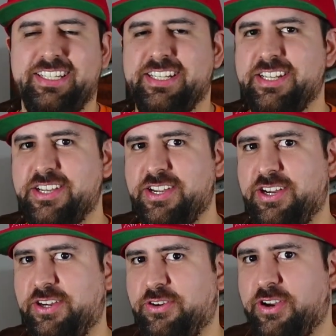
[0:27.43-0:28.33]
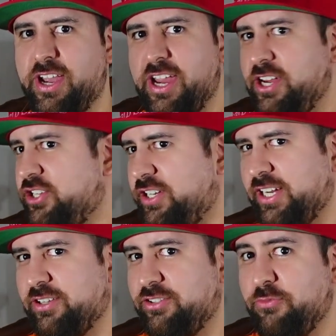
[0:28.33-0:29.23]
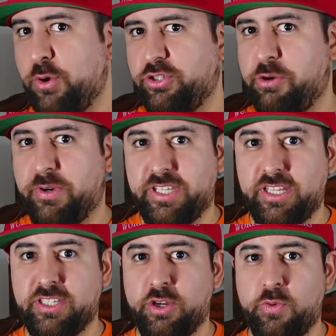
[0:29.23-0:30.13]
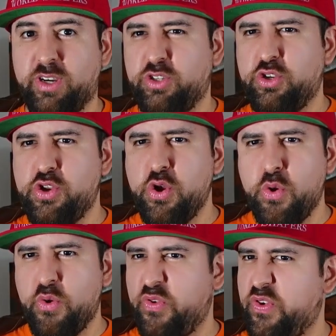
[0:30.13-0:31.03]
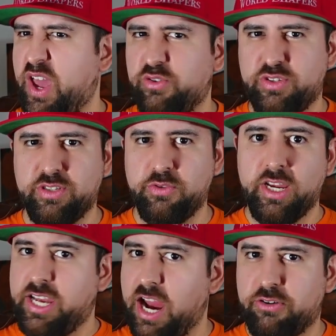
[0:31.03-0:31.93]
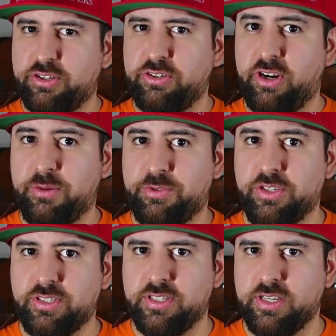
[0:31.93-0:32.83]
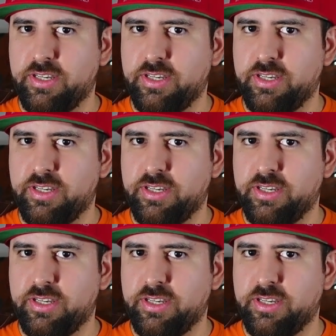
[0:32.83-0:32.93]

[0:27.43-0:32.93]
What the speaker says: No. Ishanekon World Shapers has over 2,000 character options.